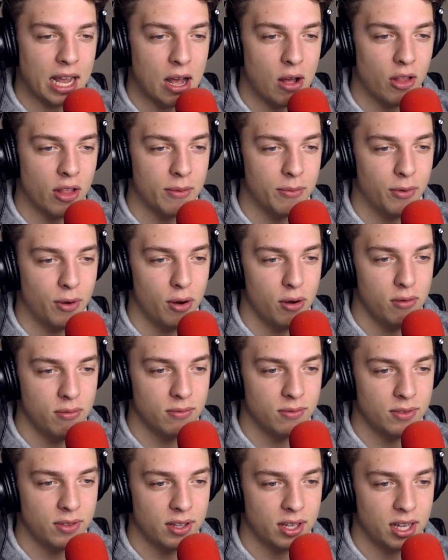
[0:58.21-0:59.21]
kill them. Oh,
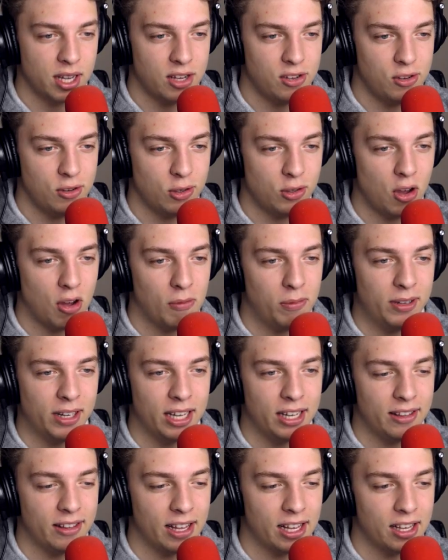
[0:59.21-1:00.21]
could you stop,
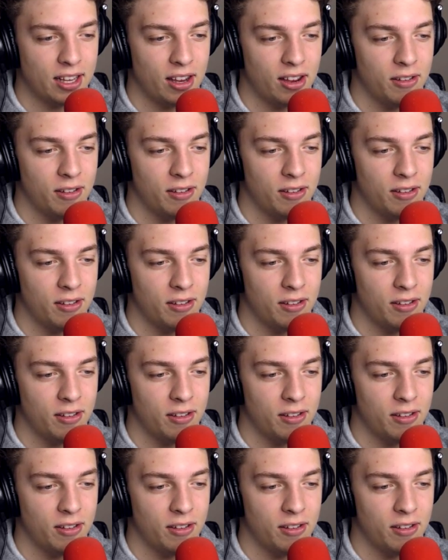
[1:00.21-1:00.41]
please? Thank